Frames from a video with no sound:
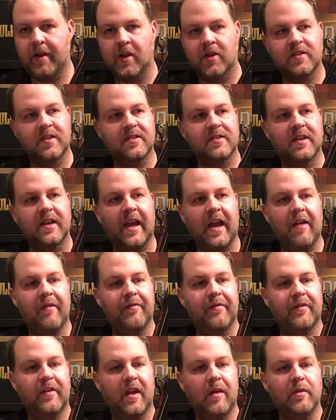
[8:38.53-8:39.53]
because it's a
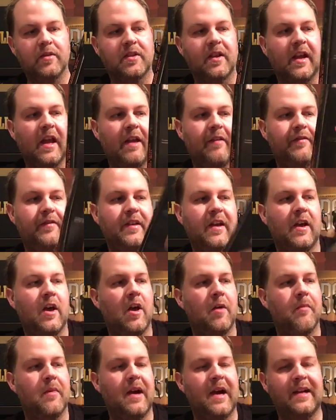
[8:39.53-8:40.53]
gift. It was a gift.
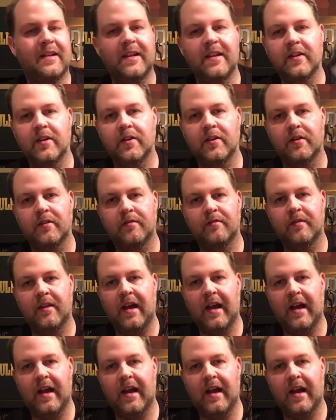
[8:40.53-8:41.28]
Um, I didn't...